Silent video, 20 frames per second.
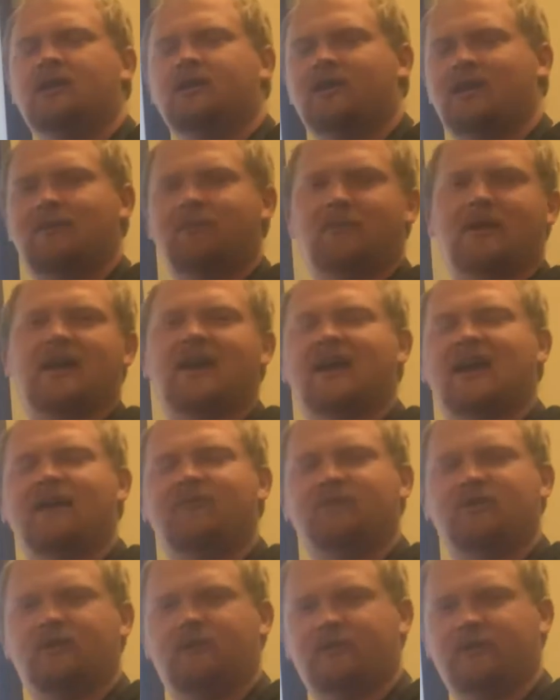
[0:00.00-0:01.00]
They may have
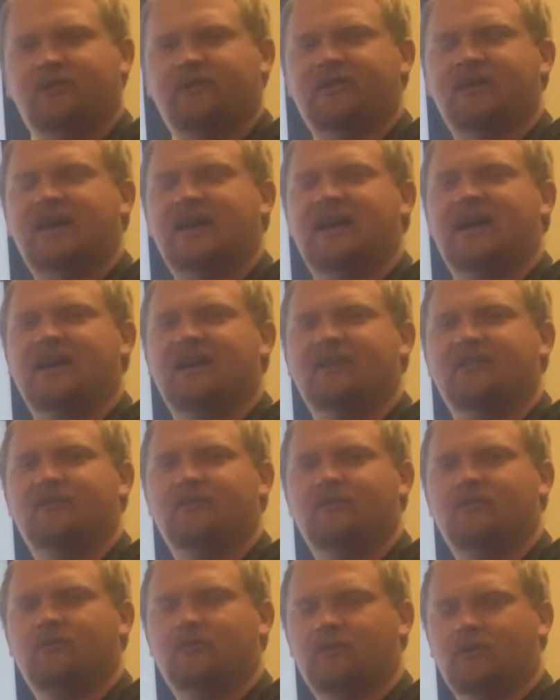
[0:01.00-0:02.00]
different size
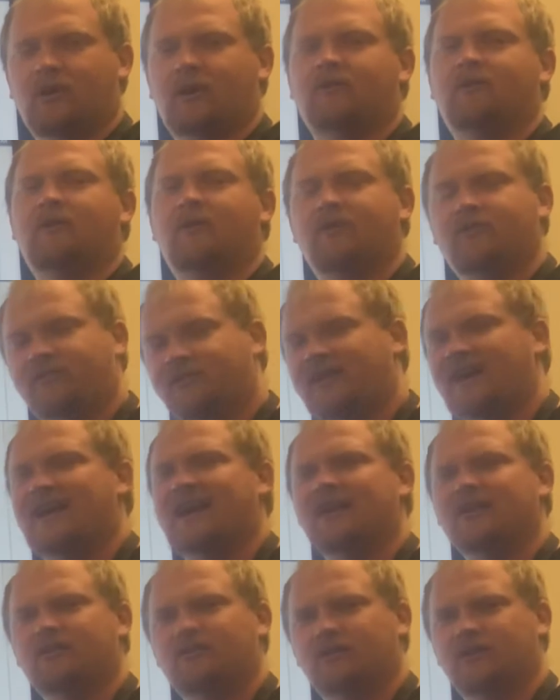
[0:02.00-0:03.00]
as far as
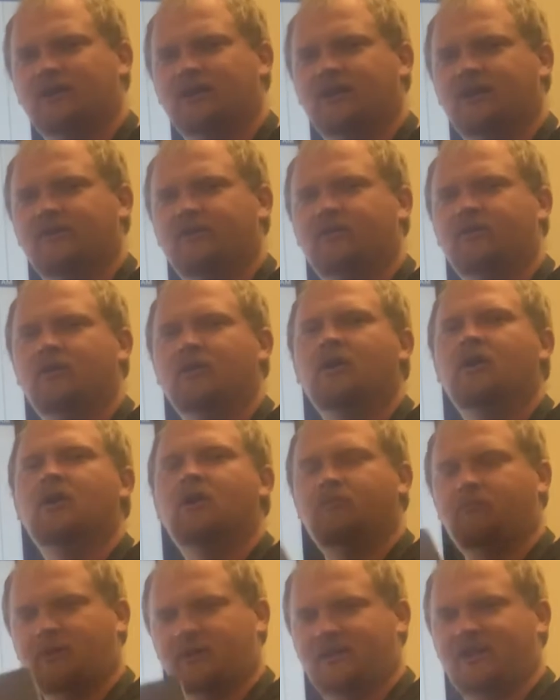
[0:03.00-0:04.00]
diagonal lines,
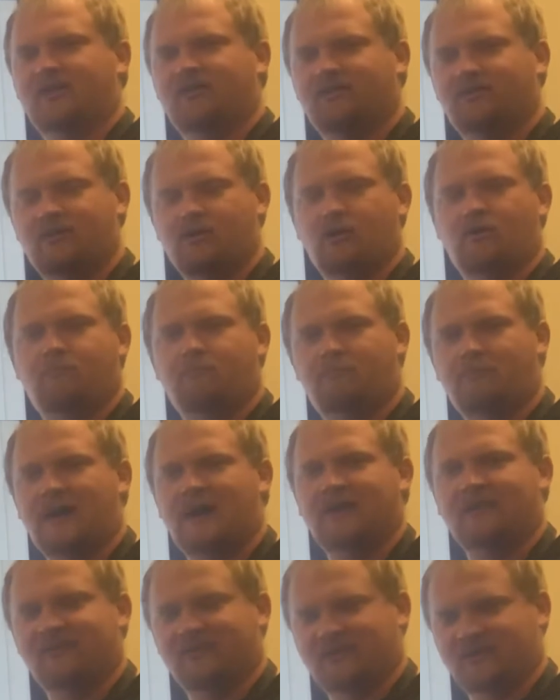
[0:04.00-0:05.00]
but they still
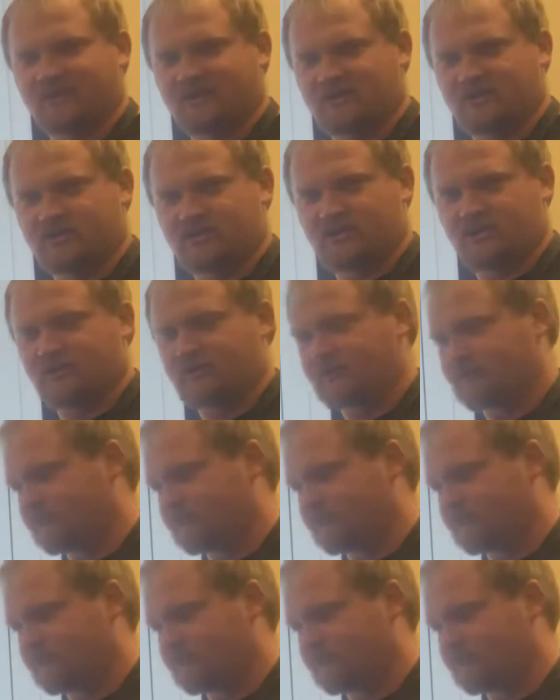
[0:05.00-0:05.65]
bisect each other.